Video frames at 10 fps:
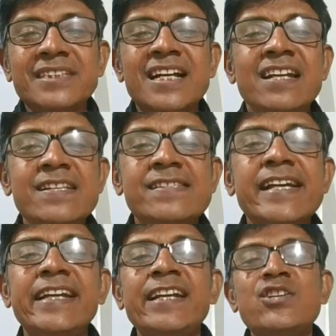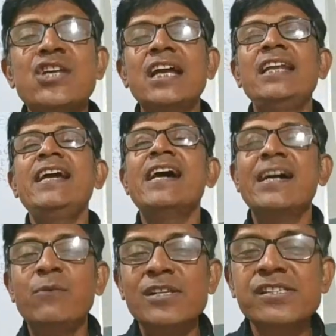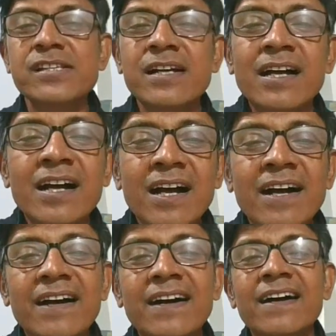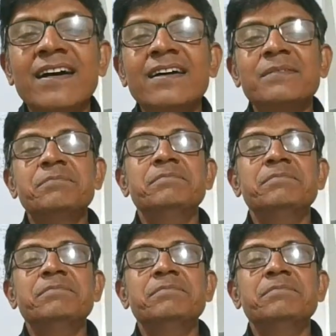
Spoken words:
Listen, initially I was uh,